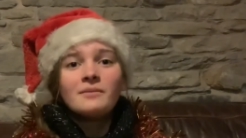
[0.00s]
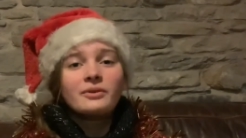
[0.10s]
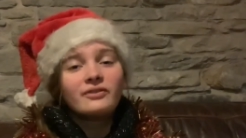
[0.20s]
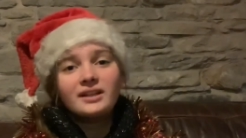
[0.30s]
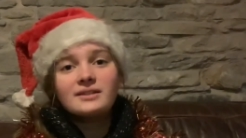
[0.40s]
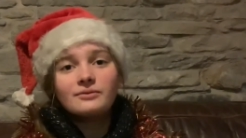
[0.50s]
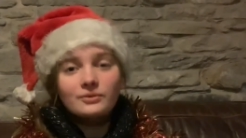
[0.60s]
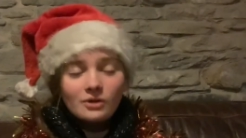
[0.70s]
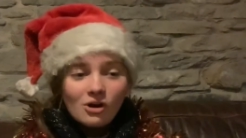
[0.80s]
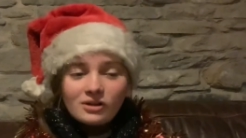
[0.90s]
But the thing is,
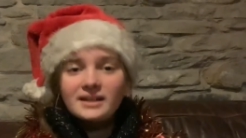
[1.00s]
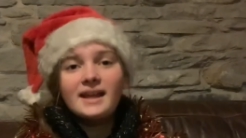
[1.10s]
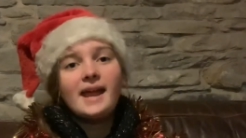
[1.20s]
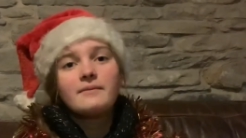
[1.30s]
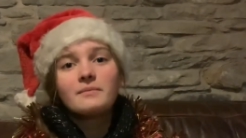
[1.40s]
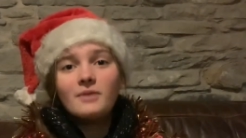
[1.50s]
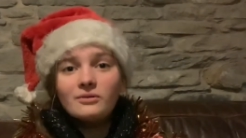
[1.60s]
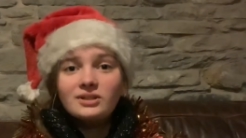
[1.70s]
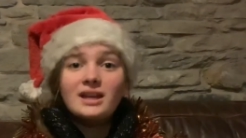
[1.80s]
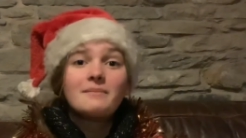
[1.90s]
recording it and
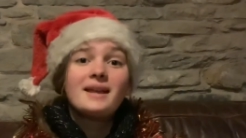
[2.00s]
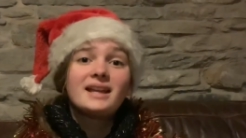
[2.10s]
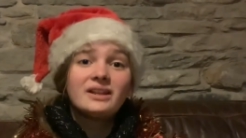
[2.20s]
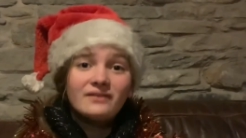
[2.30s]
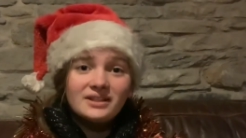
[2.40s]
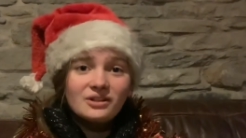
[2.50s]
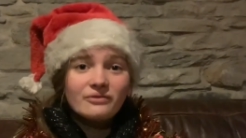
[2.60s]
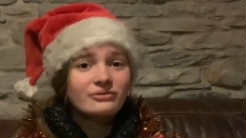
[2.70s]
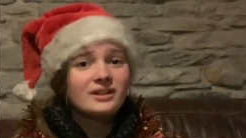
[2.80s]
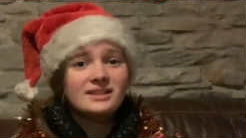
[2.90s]
promoting it and making a video
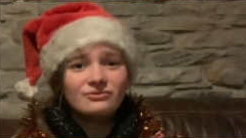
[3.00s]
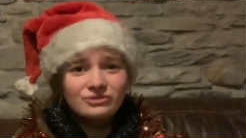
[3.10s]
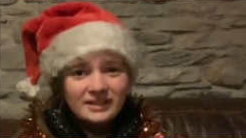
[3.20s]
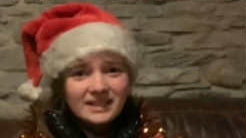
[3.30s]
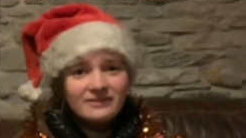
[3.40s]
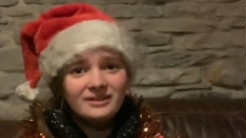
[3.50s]
for it is really,